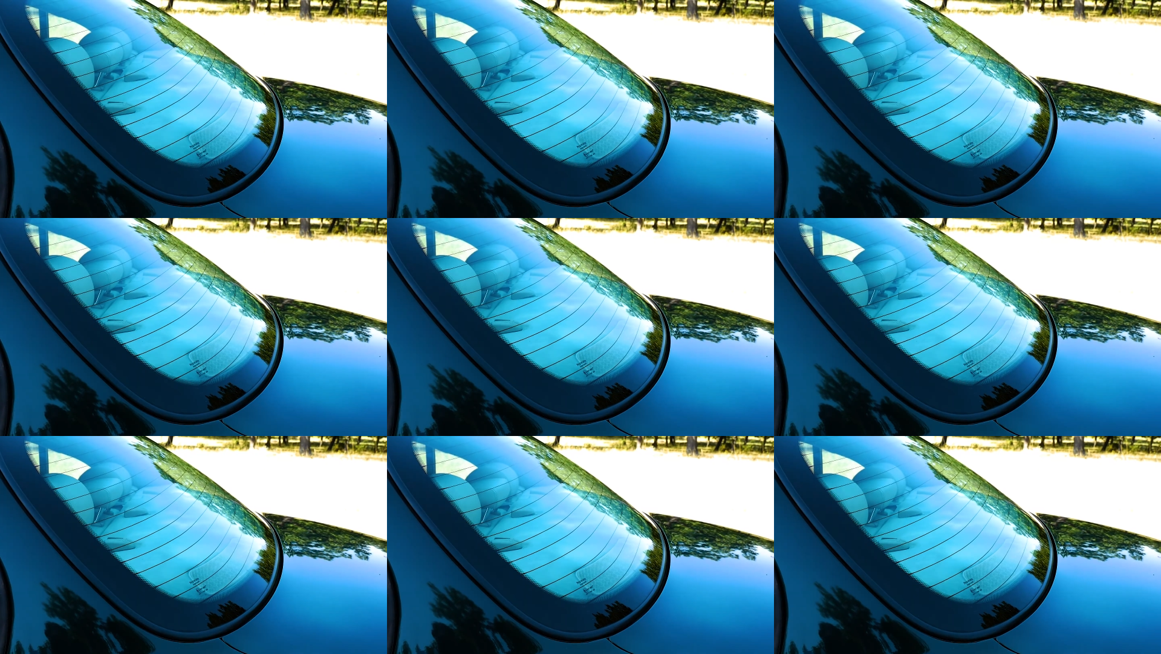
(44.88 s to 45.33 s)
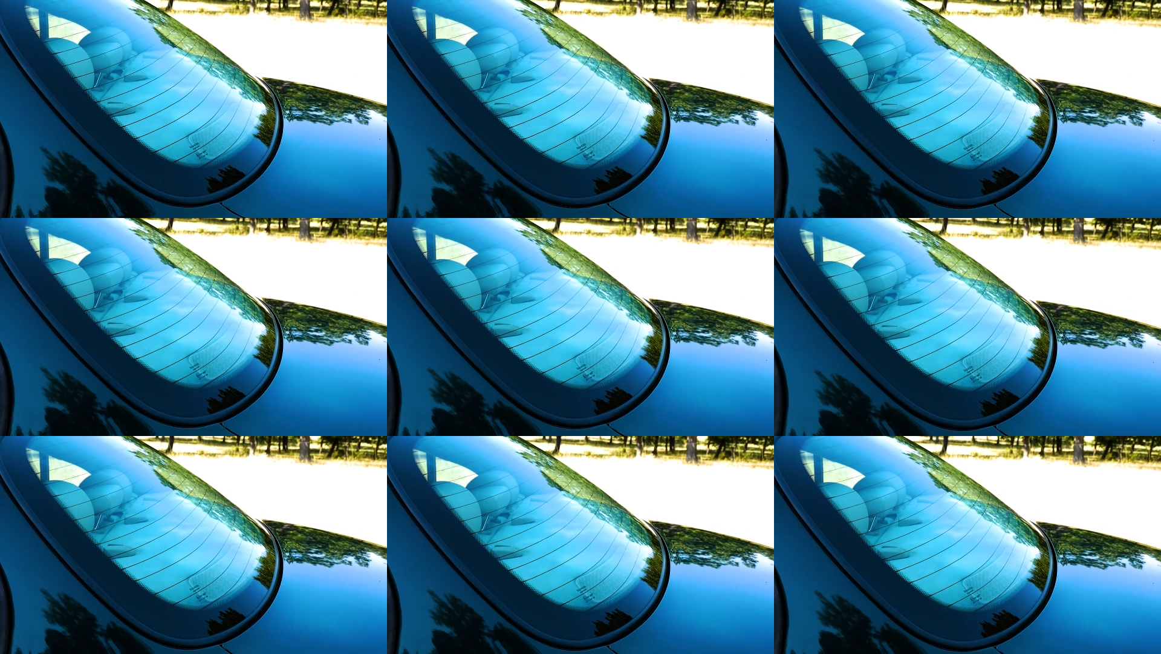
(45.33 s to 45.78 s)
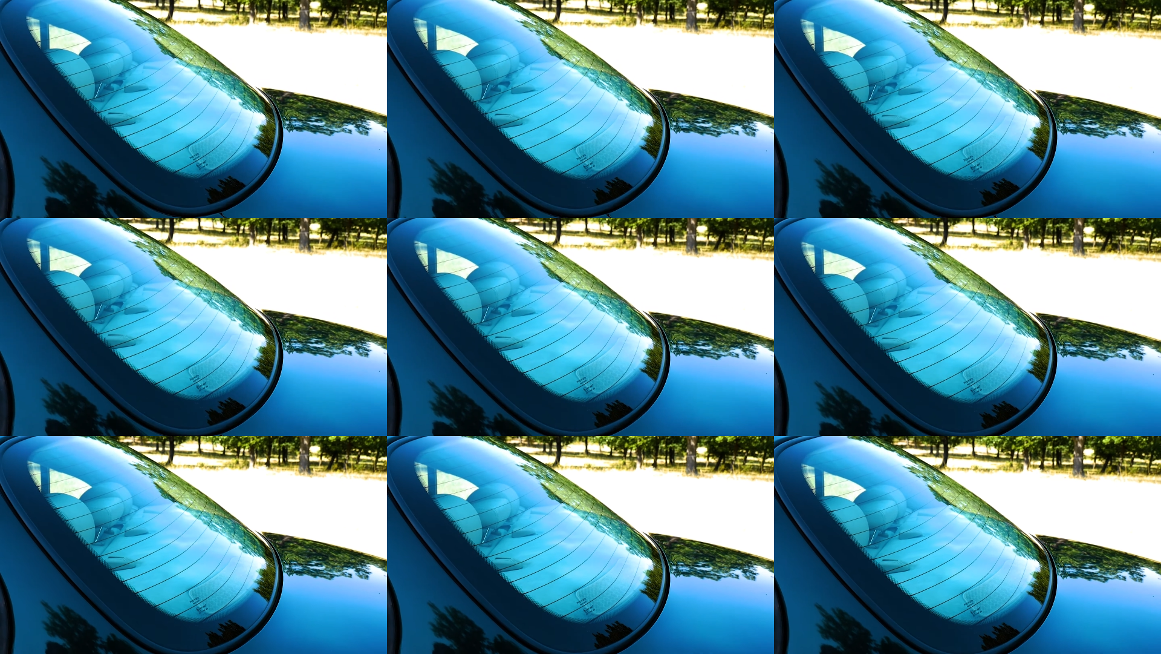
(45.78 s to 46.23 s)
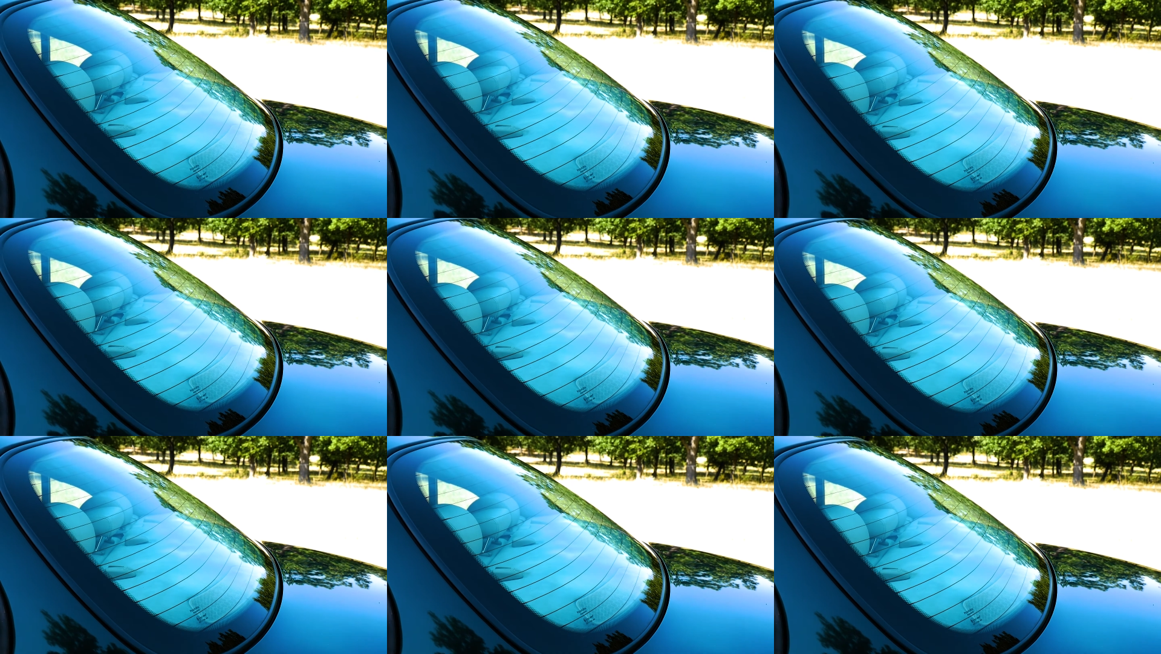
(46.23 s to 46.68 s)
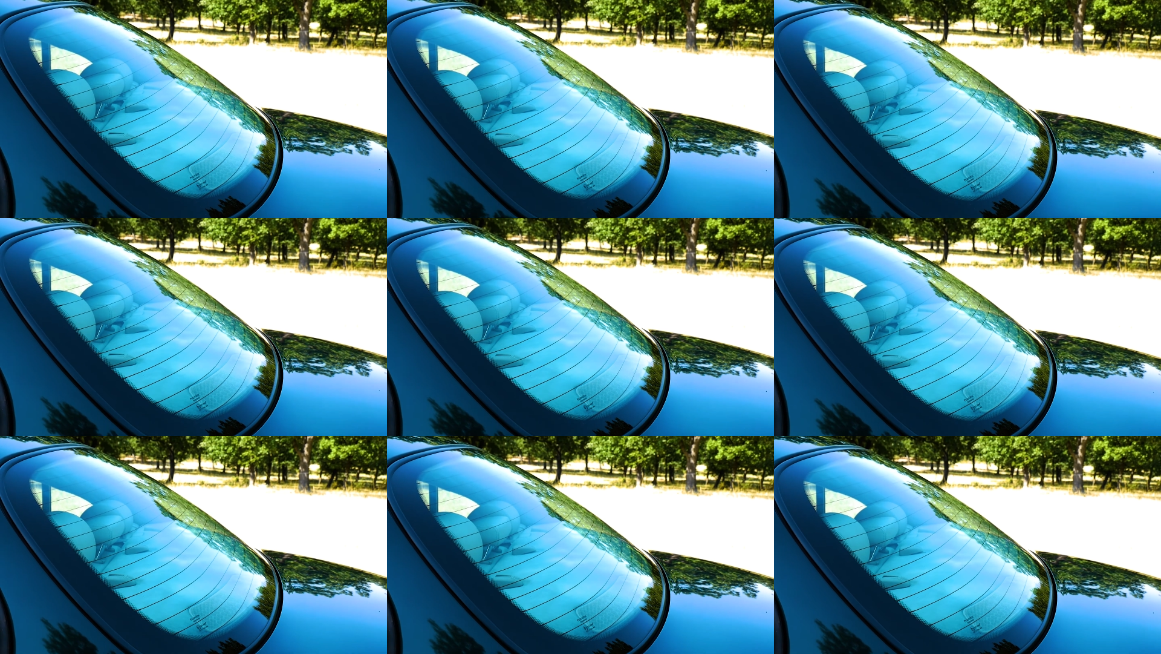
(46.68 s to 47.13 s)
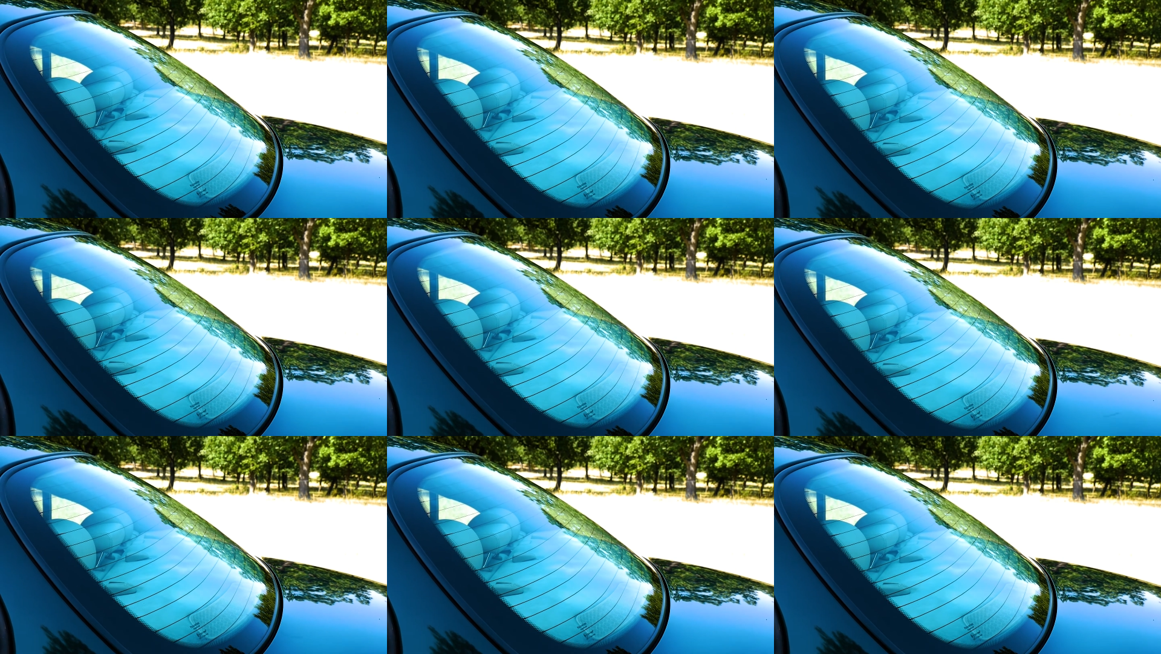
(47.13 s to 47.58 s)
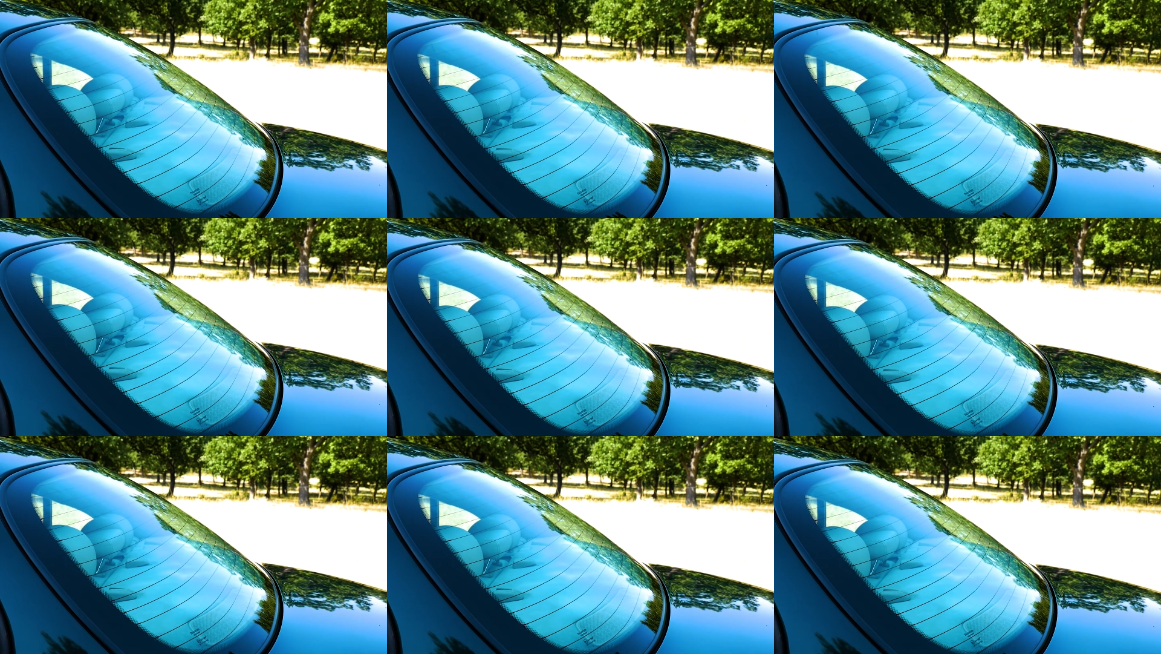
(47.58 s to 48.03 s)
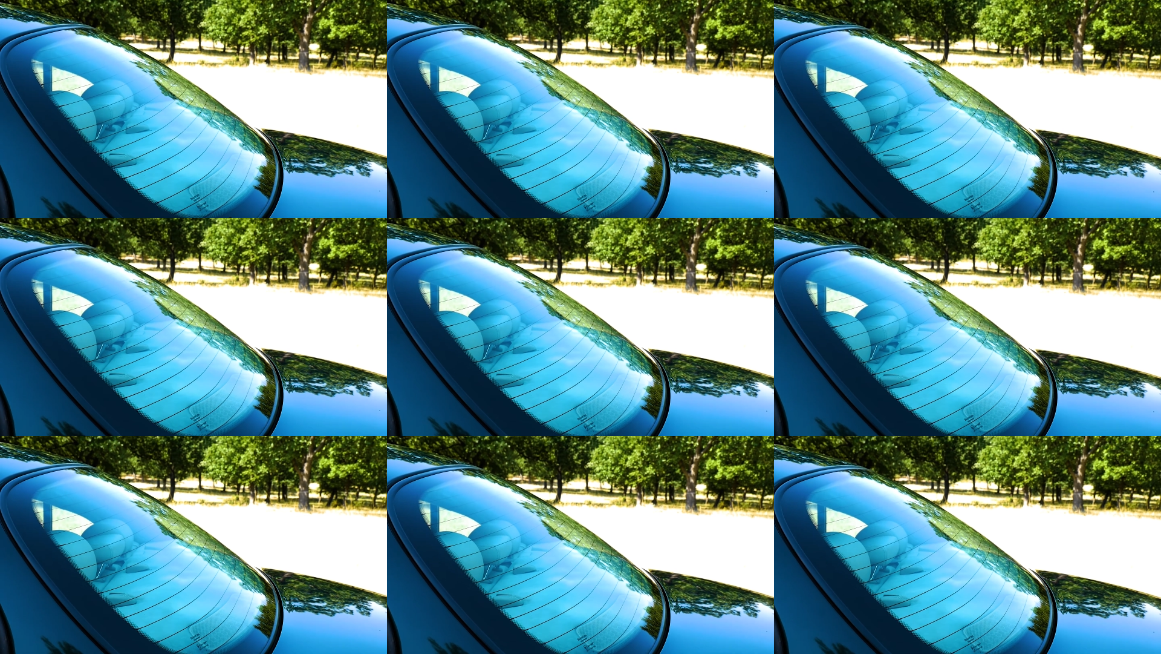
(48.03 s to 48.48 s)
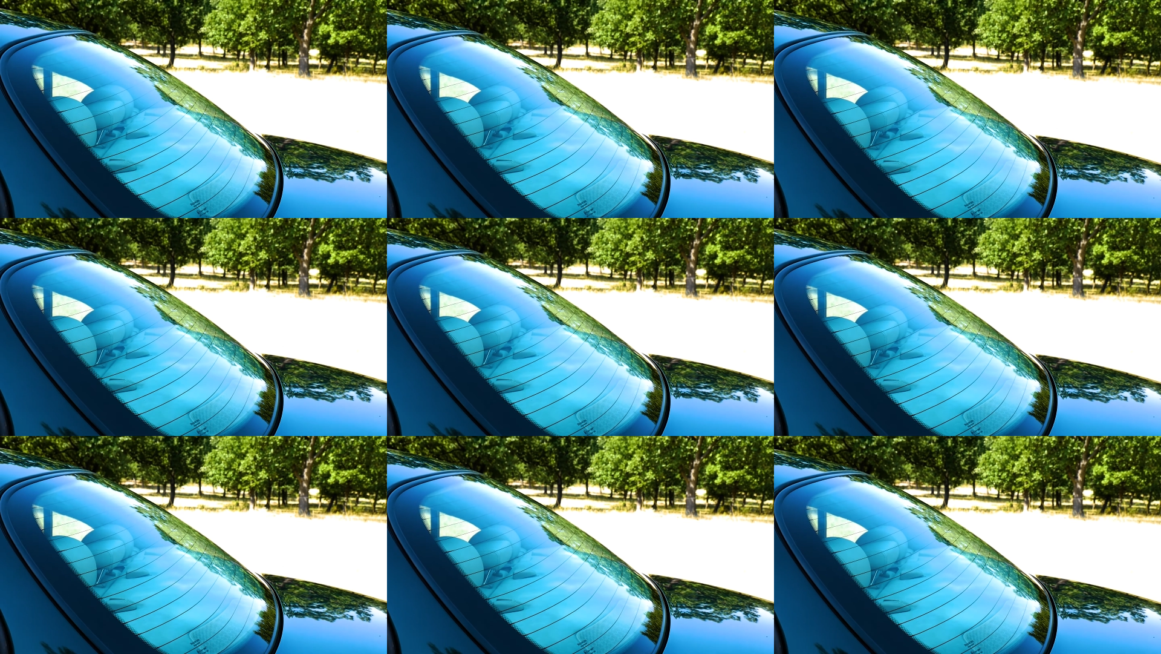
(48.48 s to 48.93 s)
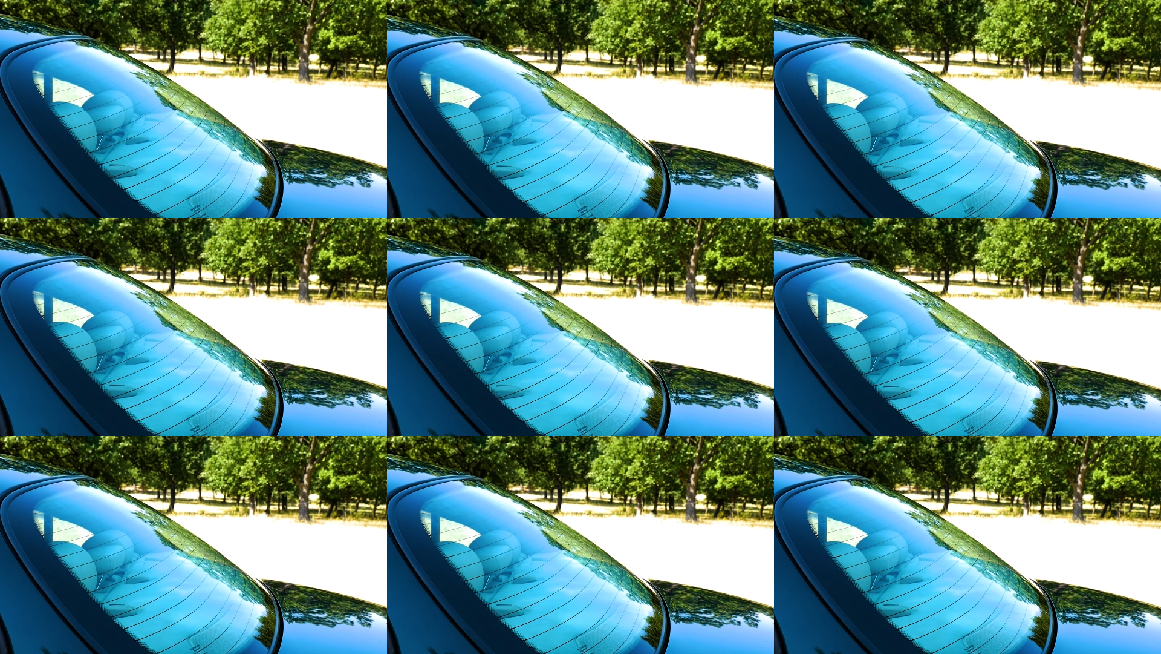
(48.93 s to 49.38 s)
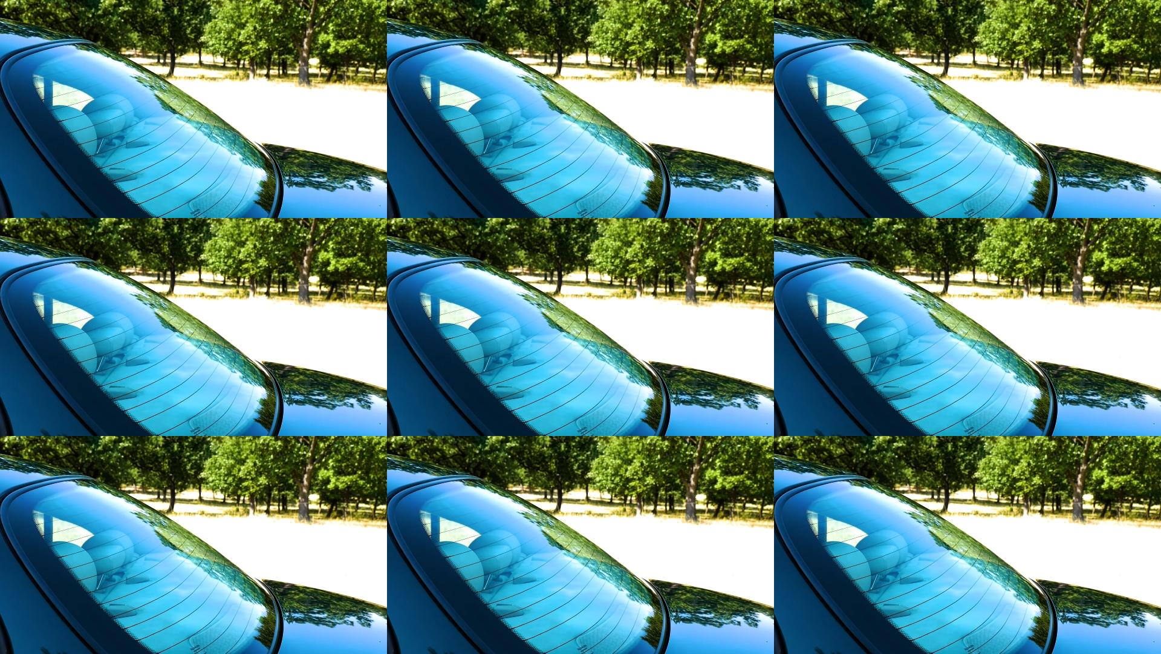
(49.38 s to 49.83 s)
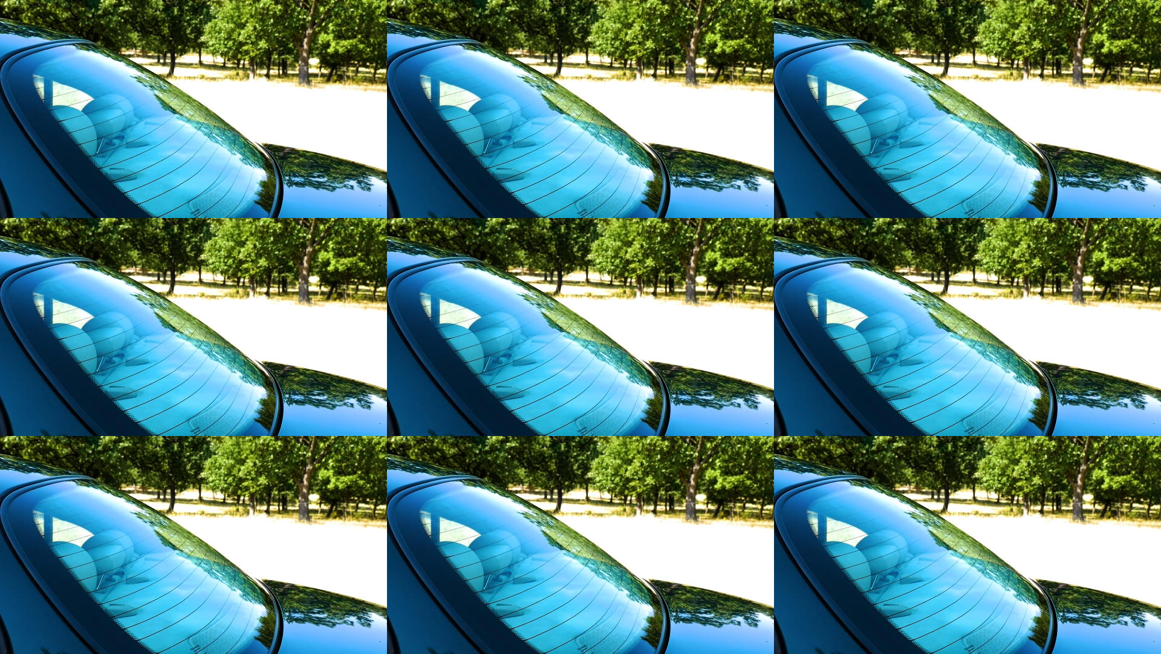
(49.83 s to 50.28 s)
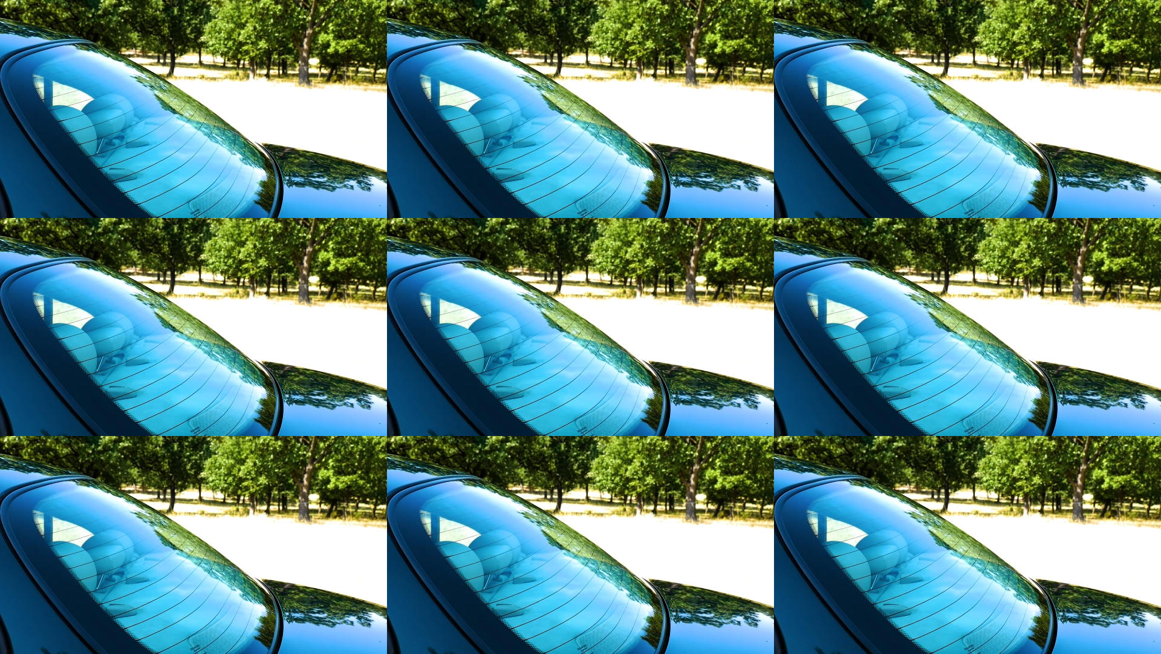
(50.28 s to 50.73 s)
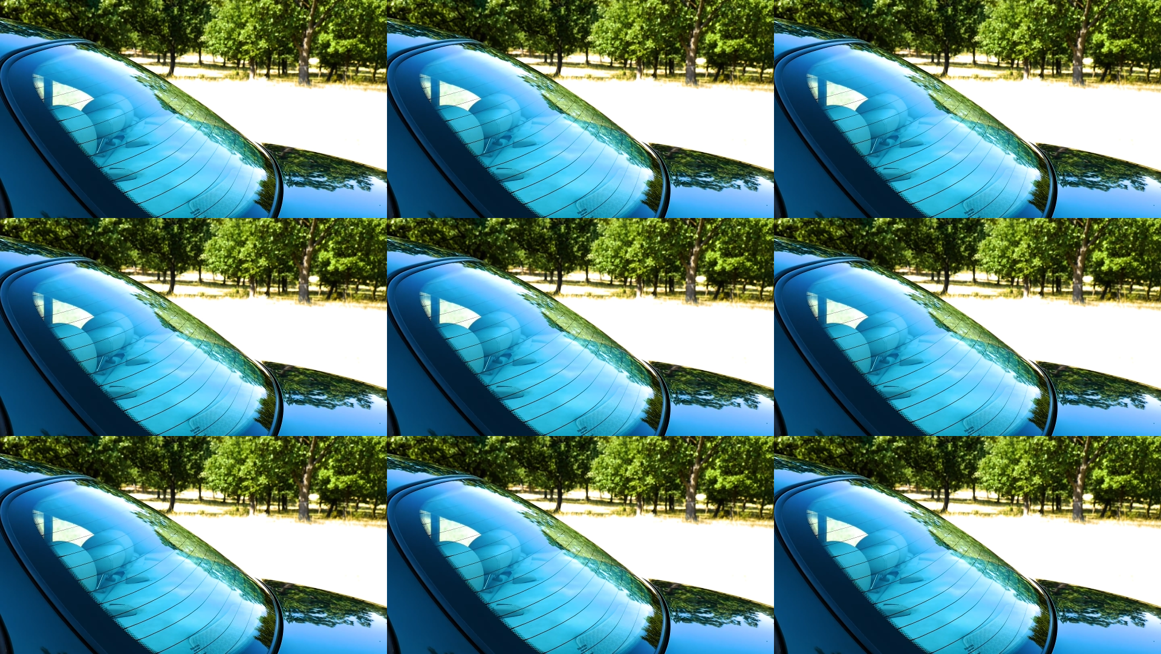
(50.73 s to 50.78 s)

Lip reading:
Nobody's mouth can be seen.